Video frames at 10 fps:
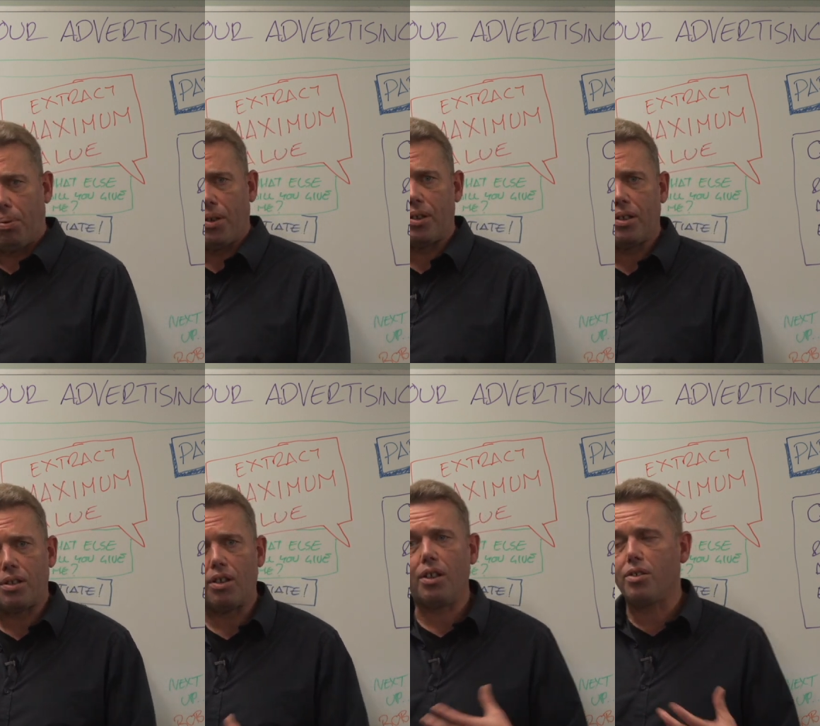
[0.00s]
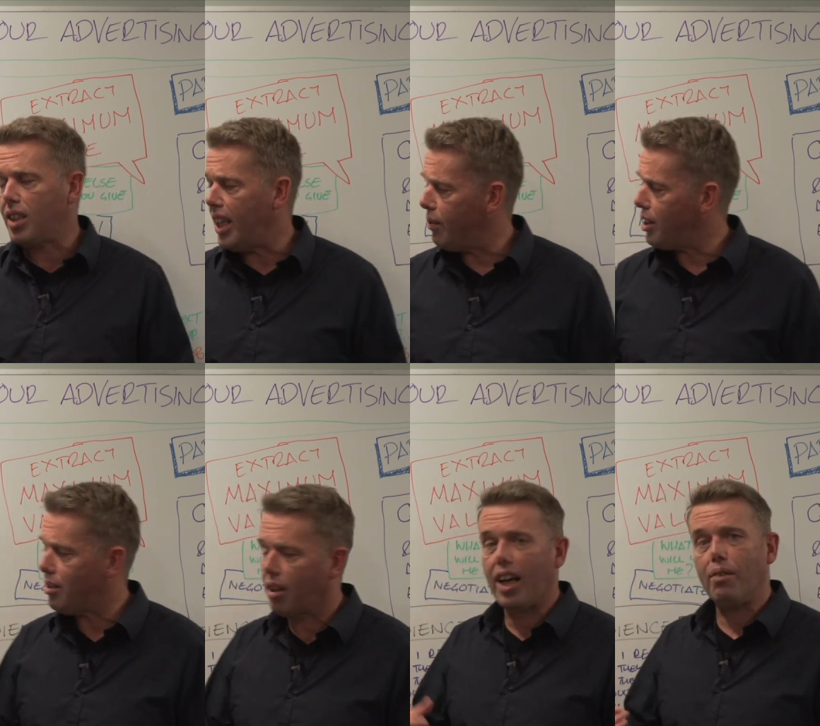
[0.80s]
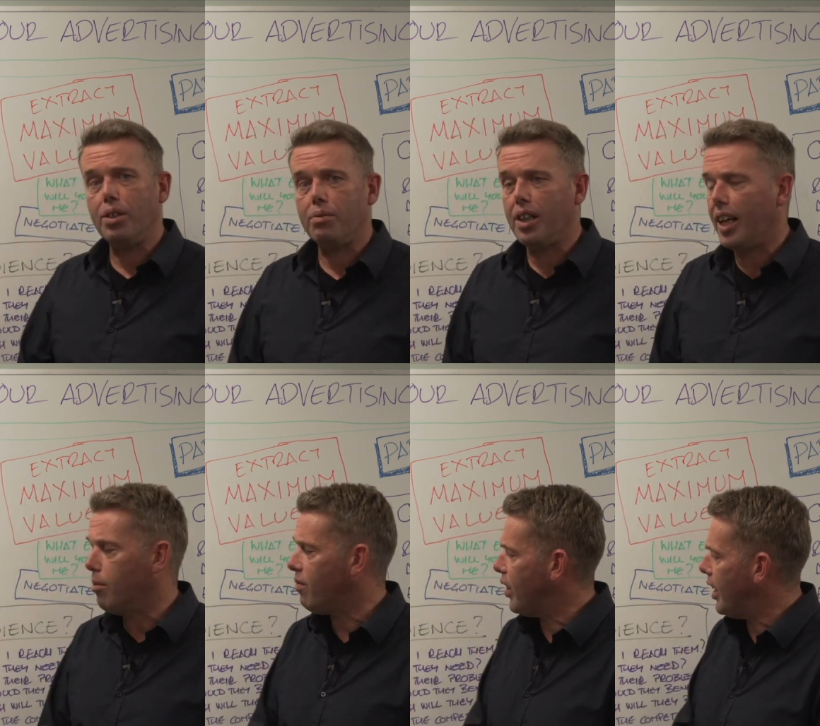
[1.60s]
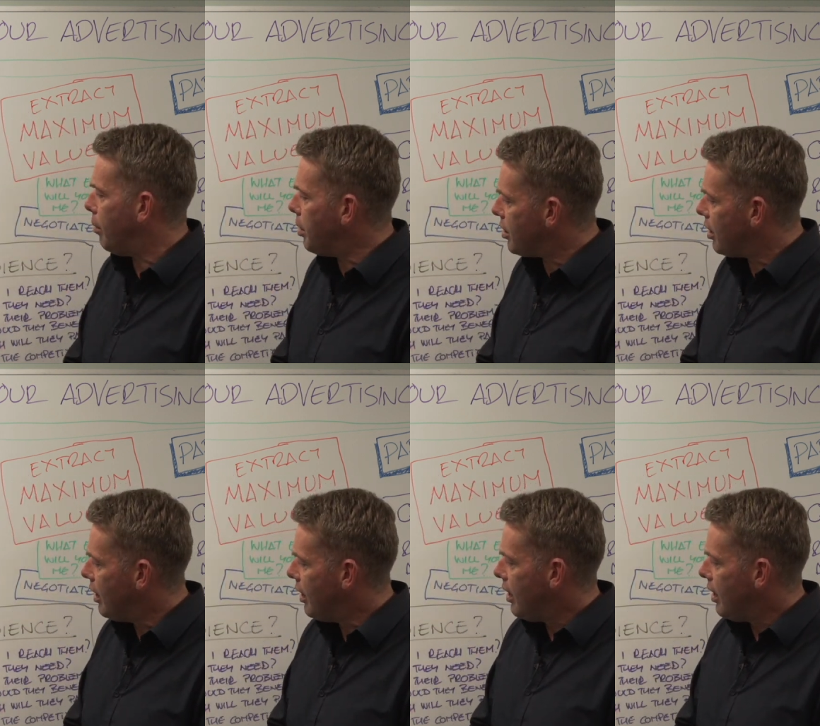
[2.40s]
products or your services or how you can help farmers.